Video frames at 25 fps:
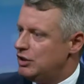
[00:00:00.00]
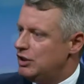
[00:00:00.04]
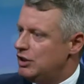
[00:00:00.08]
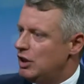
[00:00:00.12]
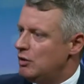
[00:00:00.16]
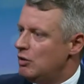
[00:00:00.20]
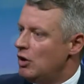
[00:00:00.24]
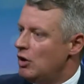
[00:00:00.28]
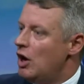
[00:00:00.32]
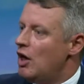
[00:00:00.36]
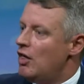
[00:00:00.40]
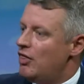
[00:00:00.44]
You
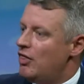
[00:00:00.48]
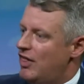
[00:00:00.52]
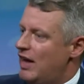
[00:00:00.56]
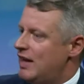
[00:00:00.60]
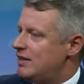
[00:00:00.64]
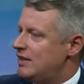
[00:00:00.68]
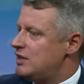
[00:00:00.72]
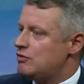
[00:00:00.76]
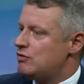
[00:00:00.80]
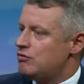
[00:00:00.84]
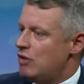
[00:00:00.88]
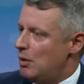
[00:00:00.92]
know,
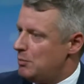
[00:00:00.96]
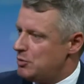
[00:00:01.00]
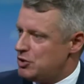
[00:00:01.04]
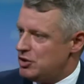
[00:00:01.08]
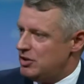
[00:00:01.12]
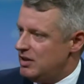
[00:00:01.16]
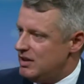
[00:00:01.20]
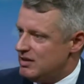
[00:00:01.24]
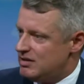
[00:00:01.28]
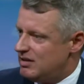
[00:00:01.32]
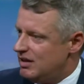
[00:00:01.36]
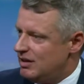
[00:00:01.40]
that
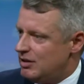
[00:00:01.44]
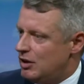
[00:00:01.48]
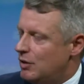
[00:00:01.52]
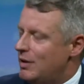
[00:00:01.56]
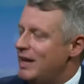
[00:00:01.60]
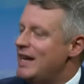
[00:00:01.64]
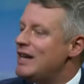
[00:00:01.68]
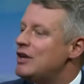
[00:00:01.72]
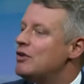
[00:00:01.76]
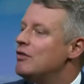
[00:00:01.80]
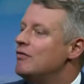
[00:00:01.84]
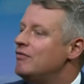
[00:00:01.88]
disruption is, you know,
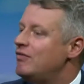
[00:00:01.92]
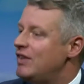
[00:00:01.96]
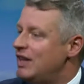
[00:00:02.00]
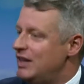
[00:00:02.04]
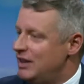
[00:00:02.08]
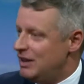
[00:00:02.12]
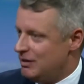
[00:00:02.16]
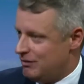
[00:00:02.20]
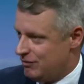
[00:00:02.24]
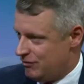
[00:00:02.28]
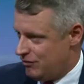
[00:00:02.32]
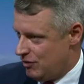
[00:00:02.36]

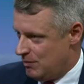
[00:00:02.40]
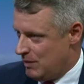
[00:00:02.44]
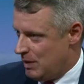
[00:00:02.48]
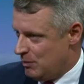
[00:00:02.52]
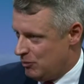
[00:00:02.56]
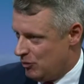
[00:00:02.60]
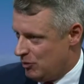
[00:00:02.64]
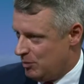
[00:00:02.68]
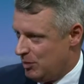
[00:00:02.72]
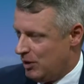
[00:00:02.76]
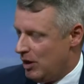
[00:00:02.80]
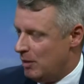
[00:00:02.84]
inconvenient for a
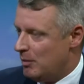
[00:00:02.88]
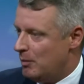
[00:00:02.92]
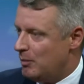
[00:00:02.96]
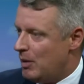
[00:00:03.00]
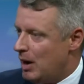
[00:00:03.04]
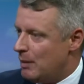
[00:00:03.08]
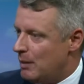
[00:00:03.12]
Member of Parliament.